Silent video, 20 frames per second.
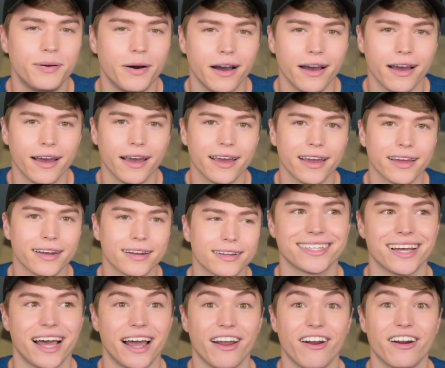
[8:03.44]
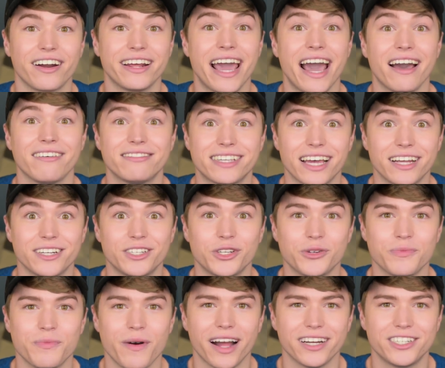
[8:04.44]
but I already have said too
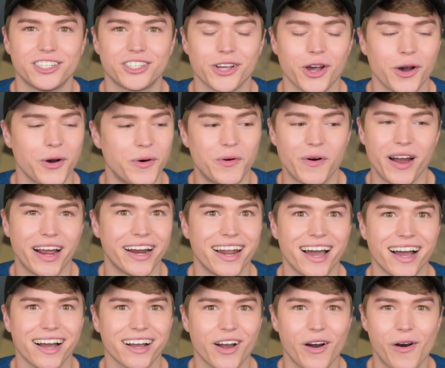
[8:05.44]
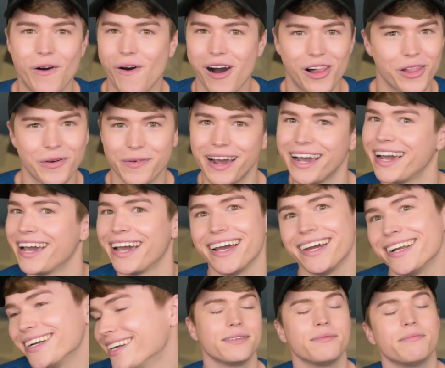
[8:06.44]
much, so why not go all the way
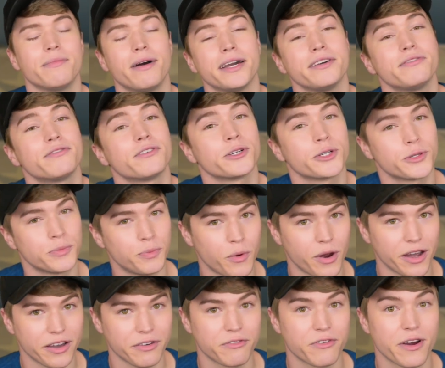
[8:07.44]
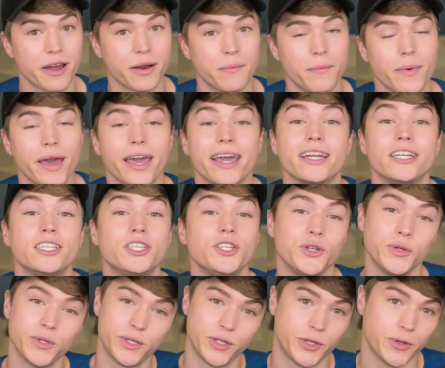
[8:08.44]
in? My first boyfriend made
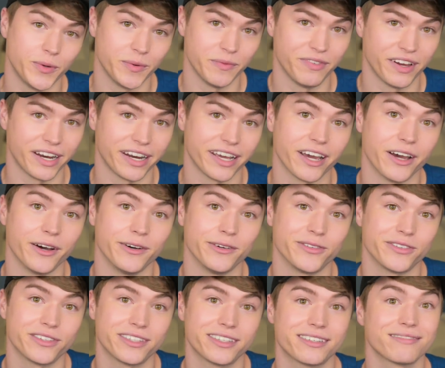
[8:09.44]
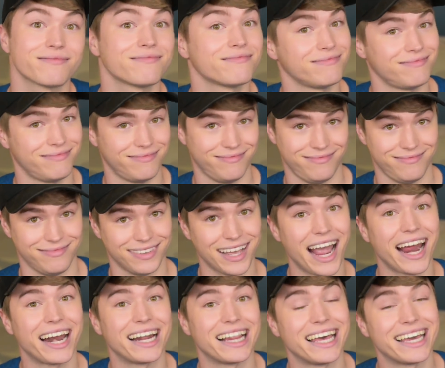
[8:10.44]
YouTube videos,
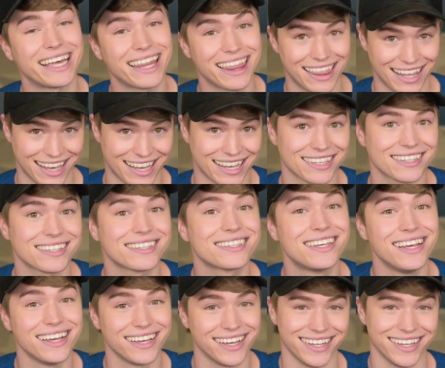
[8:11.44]
kind of like this.